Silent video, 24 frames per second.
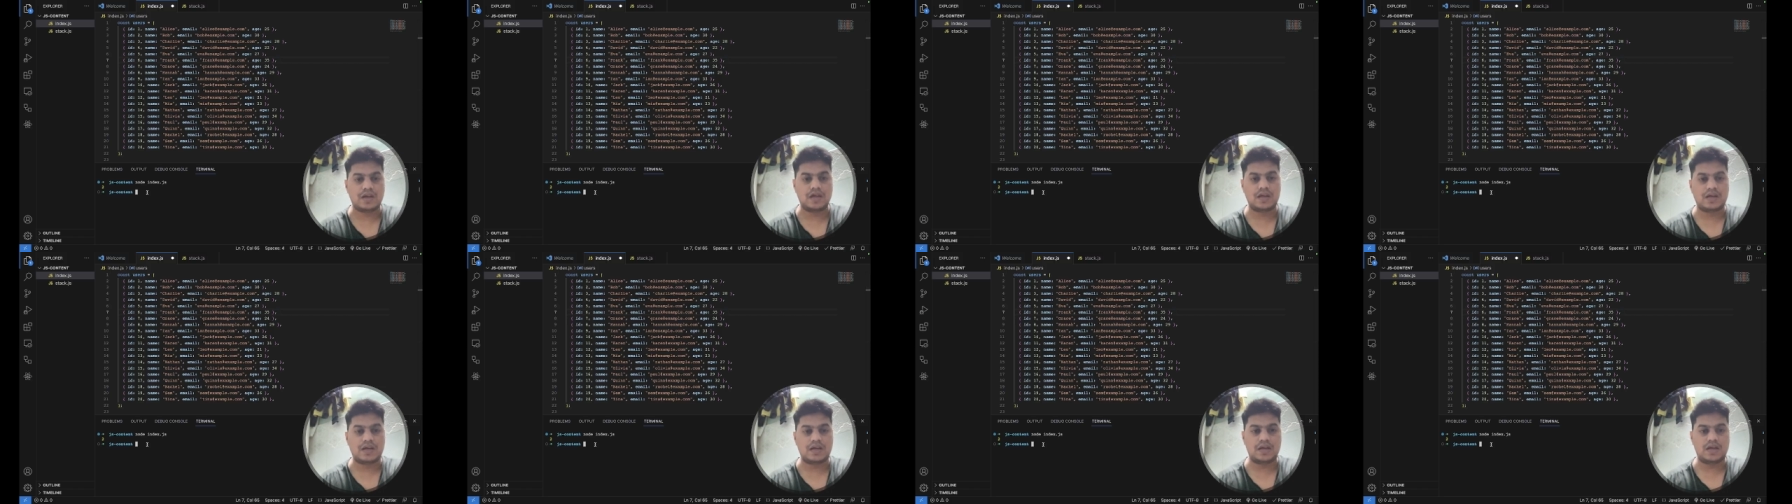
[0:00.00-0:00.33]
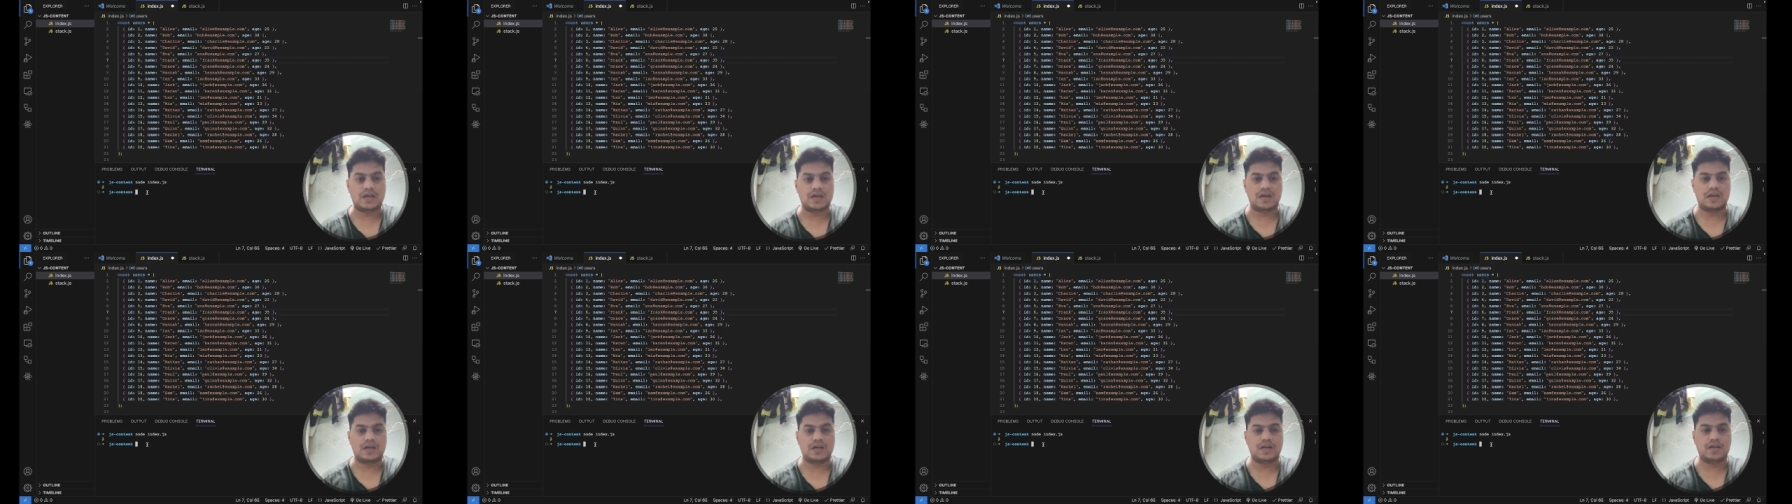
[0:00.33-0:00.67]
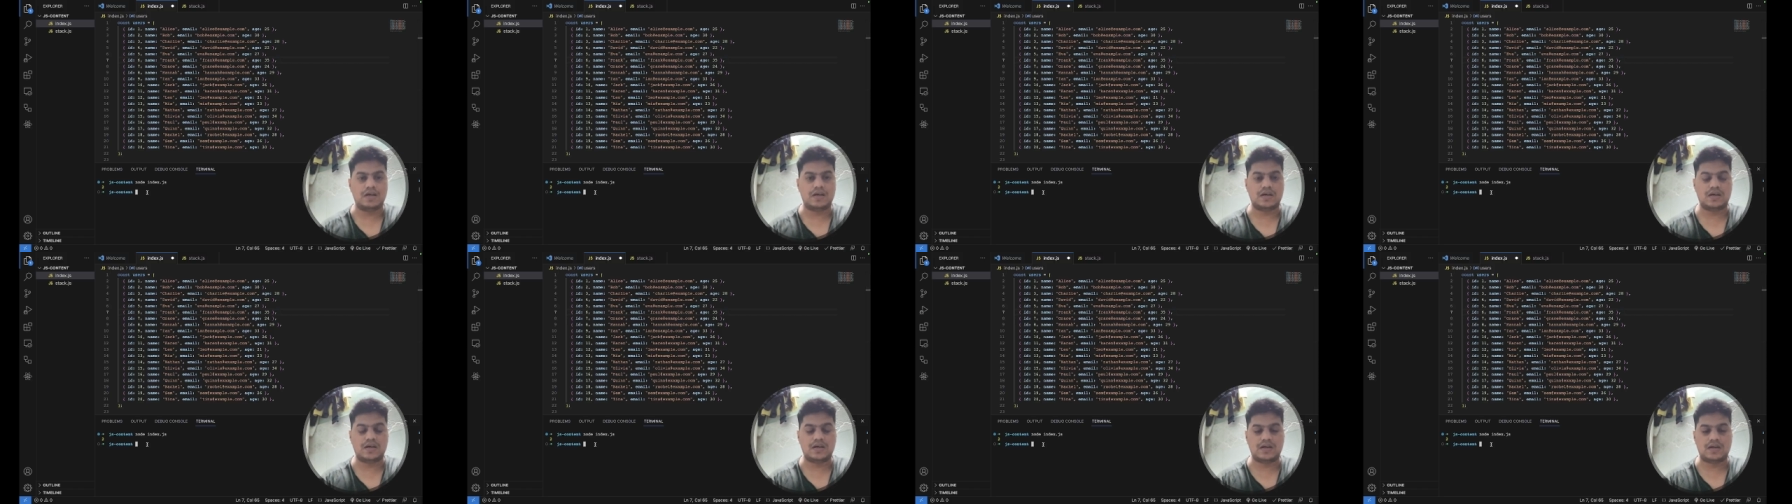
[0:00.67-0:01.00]
and
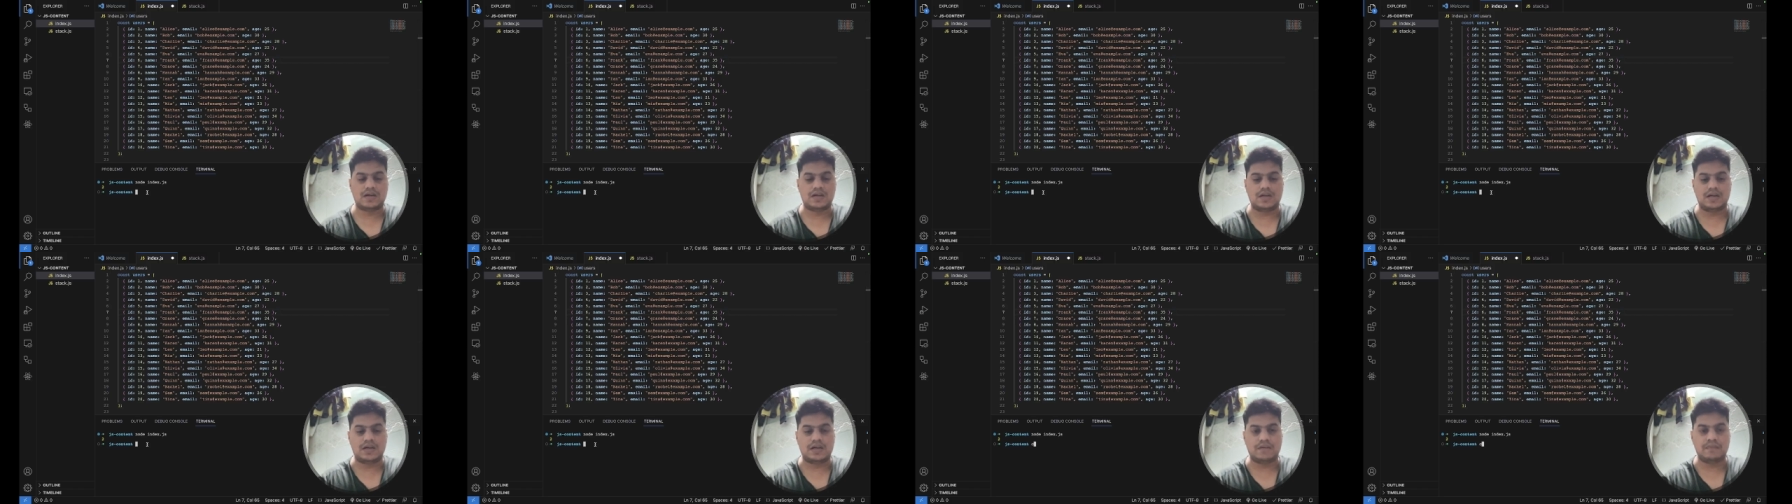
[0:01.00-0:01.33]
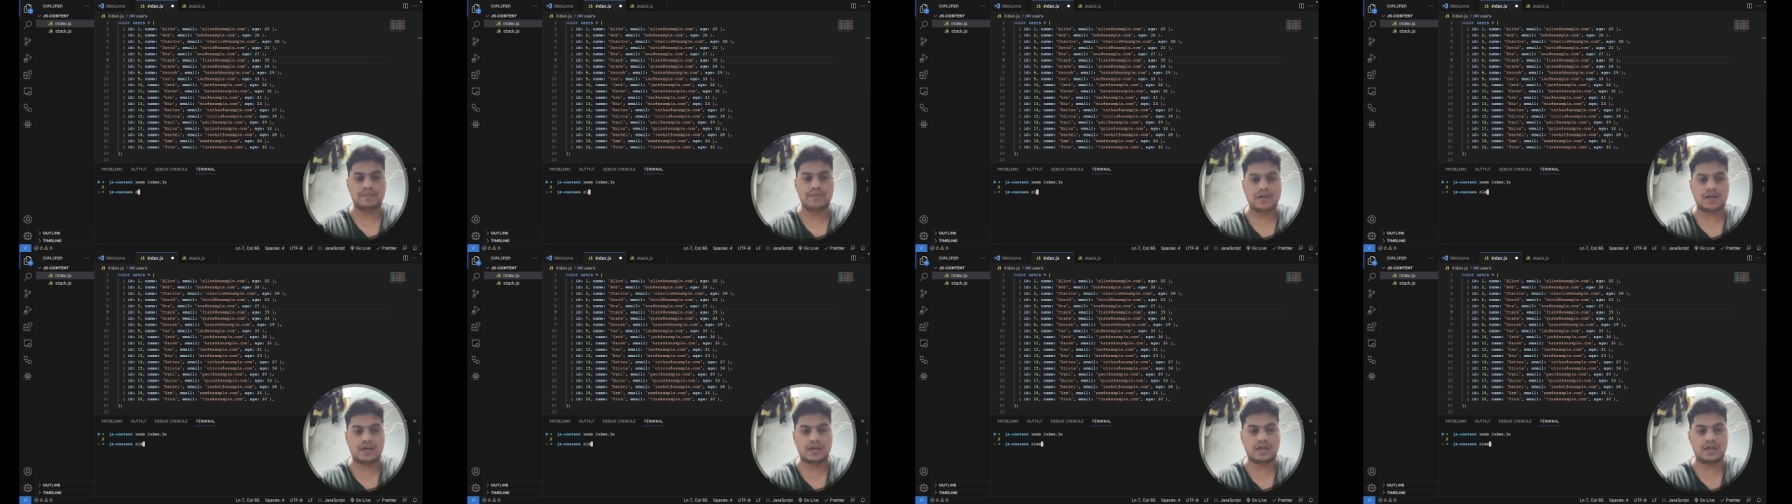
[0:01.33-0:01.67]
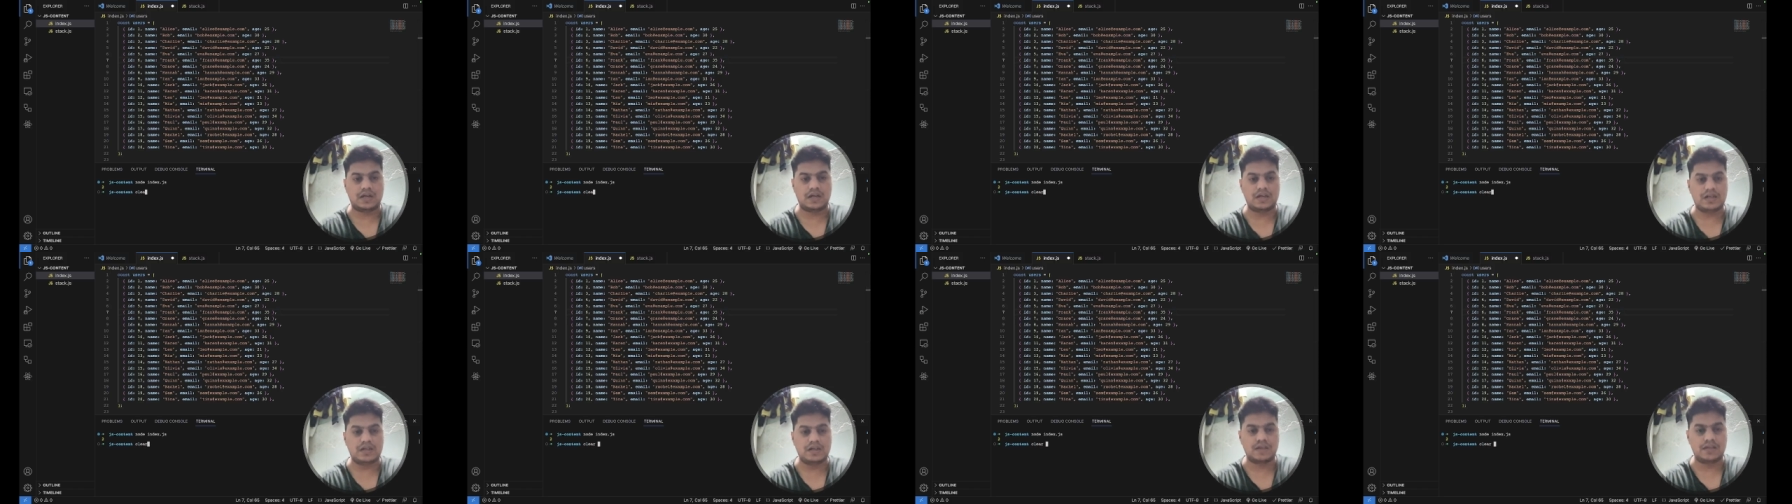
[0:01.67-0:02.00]
let me
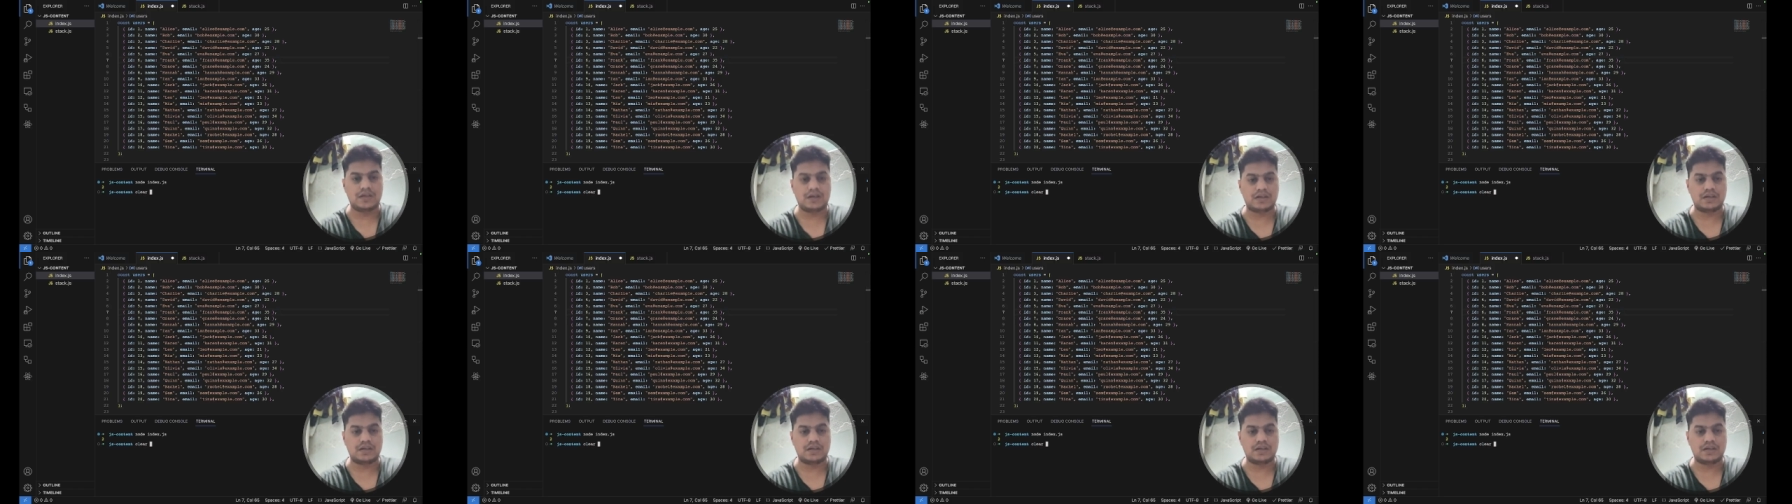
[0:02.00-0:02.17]
clear the